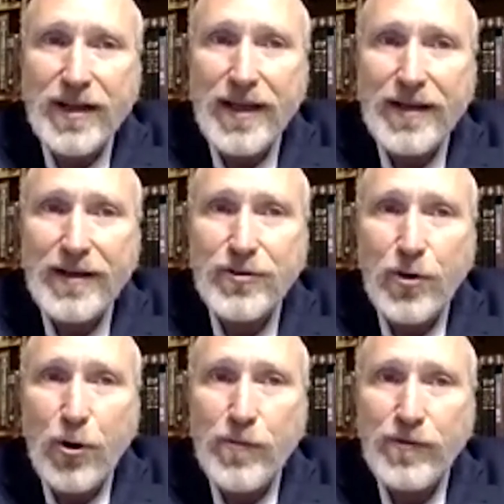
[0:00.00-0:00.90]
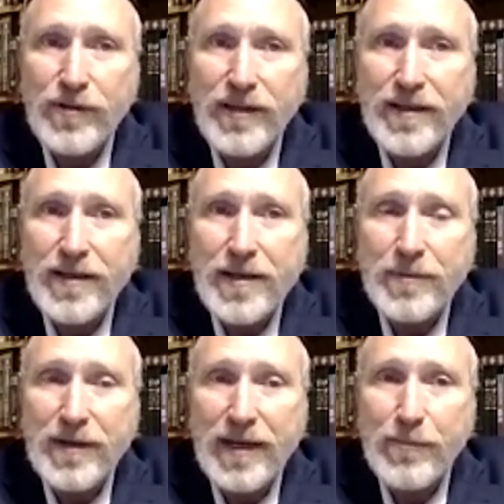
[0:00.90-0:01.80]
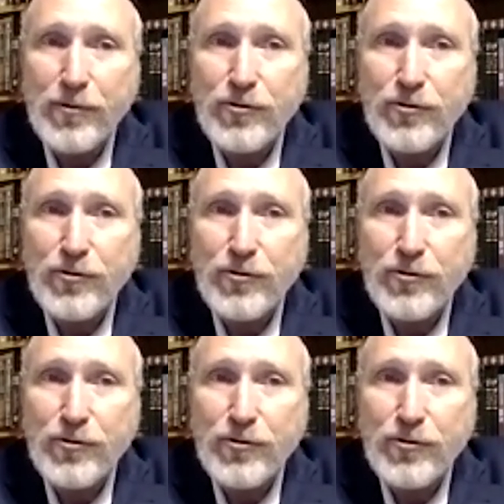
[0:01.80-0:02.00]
and it should hopefully be able